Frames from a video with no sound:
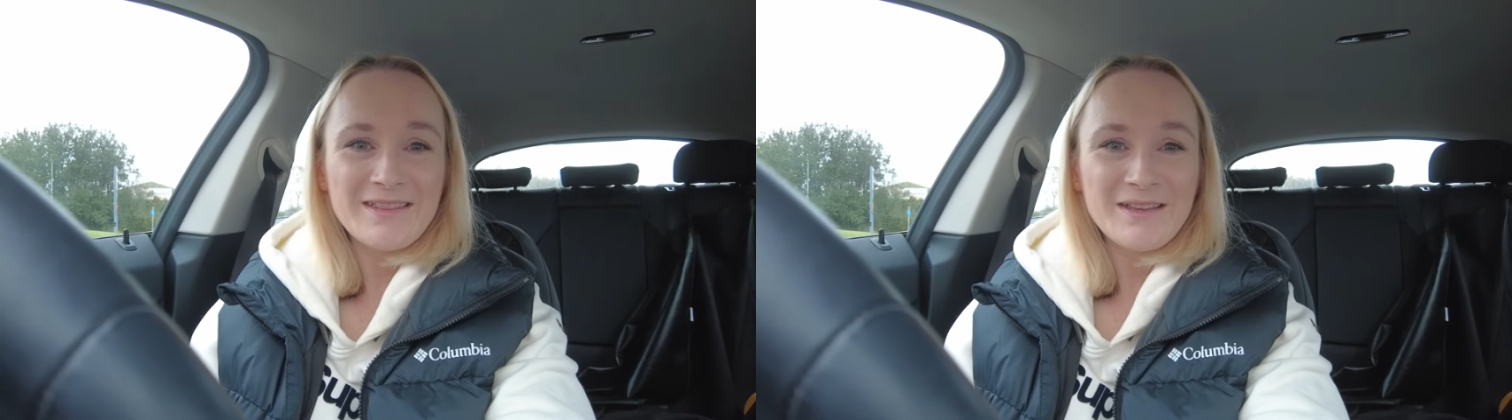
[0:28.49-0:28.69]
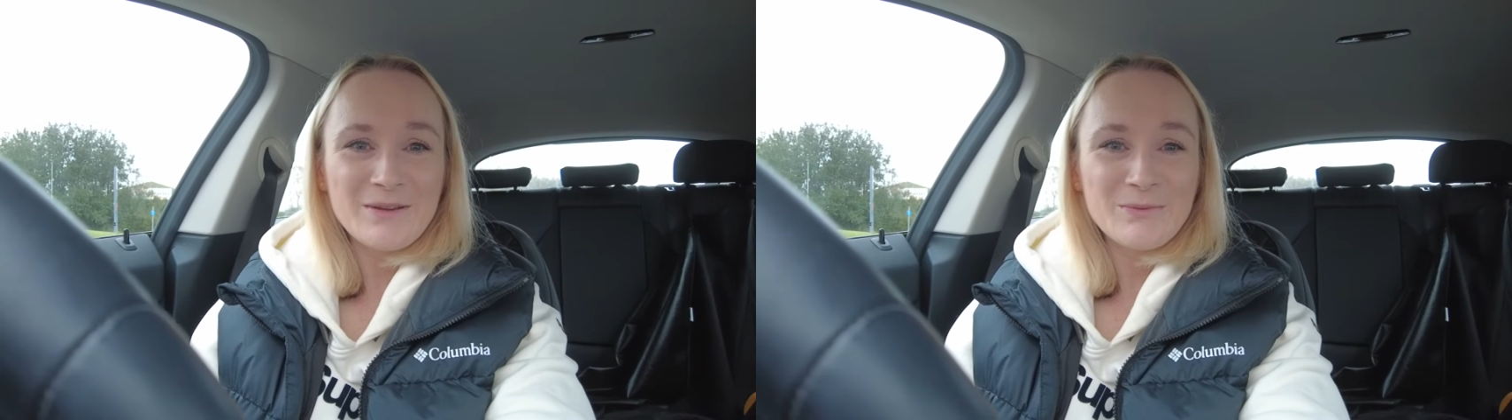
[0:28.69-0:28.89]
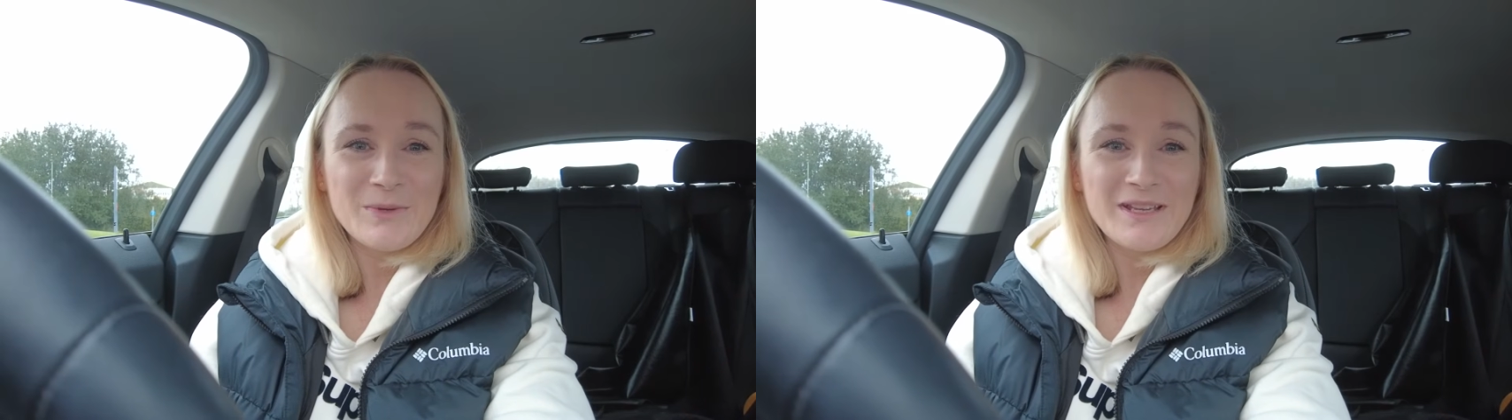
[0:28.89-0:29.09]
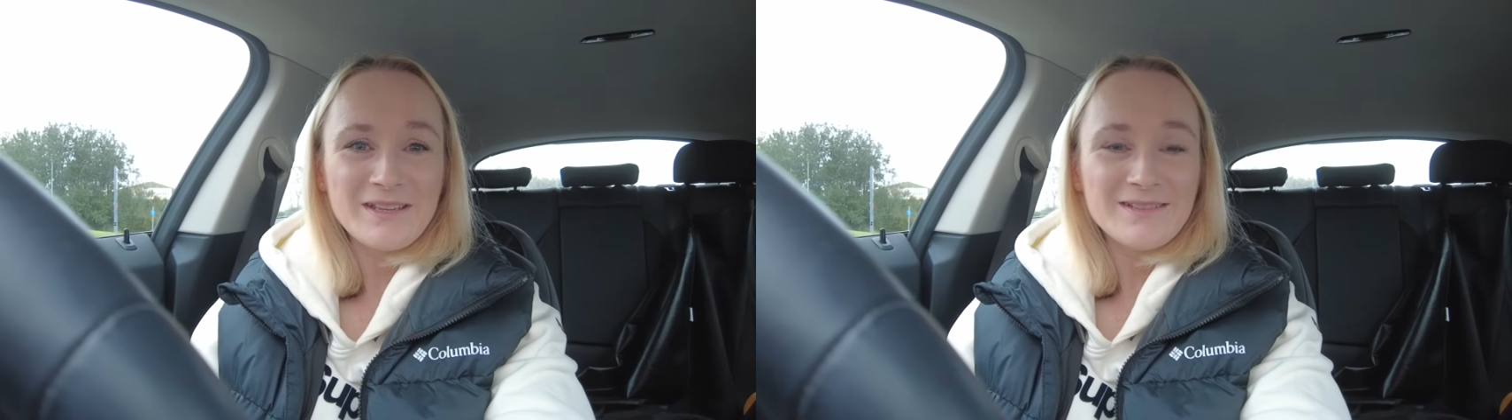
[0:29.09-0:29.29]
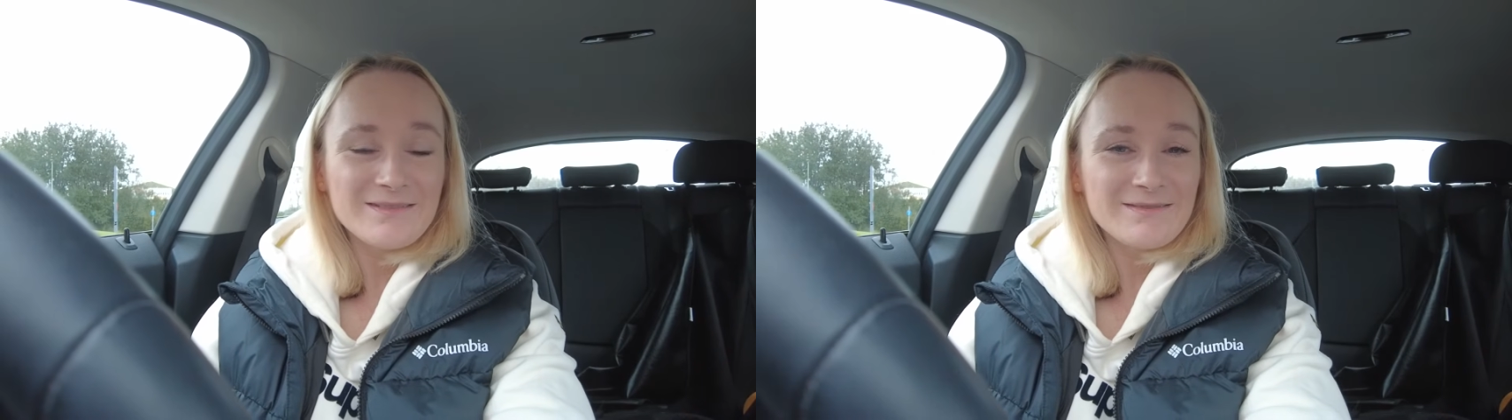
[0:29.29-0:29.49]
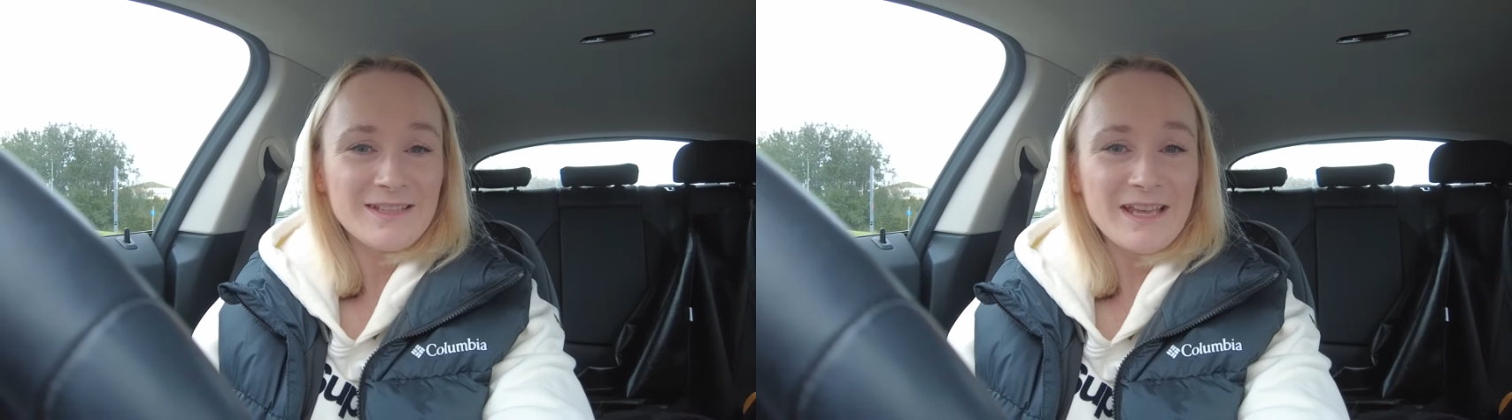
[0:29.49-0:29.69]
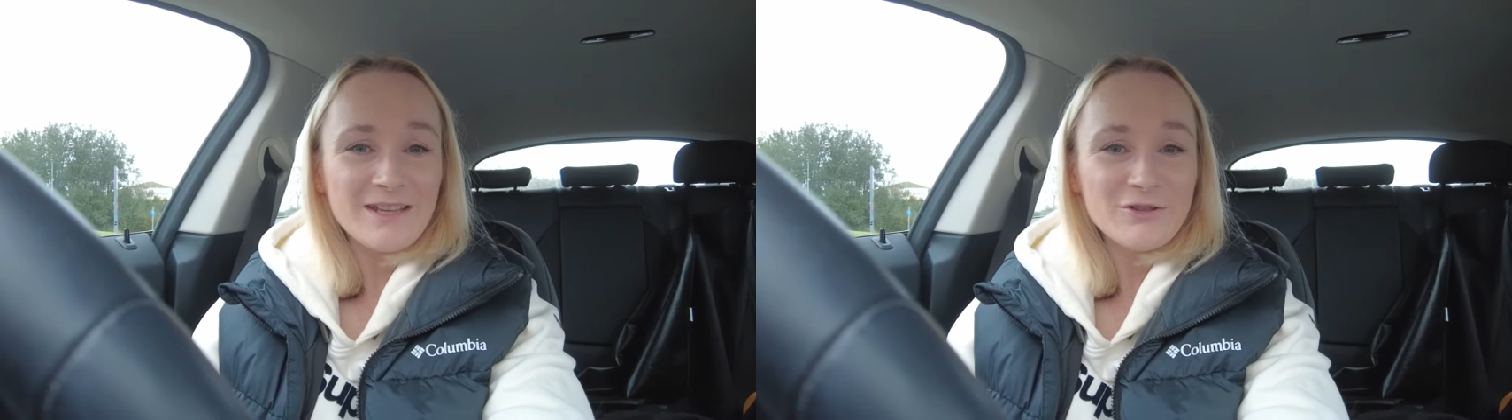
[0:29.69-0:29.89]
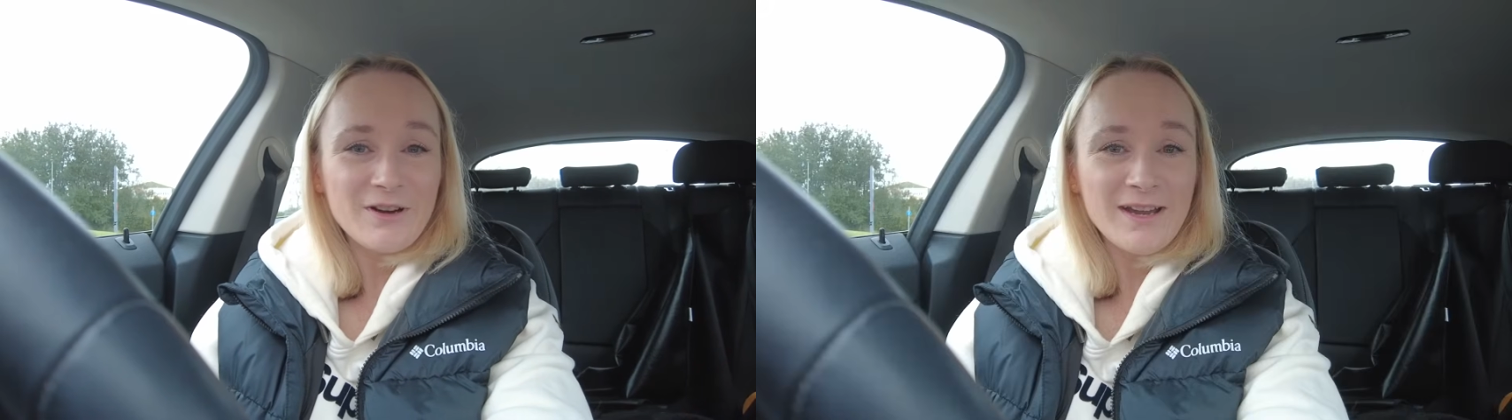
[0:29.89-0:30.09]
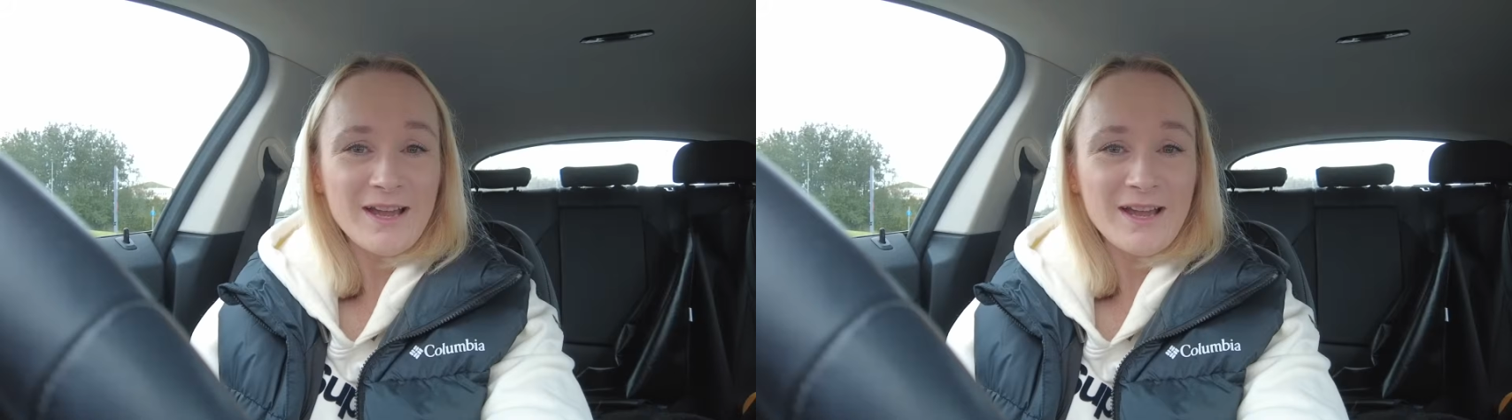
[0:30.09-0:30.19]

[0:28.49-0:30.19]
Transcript: that we can get and try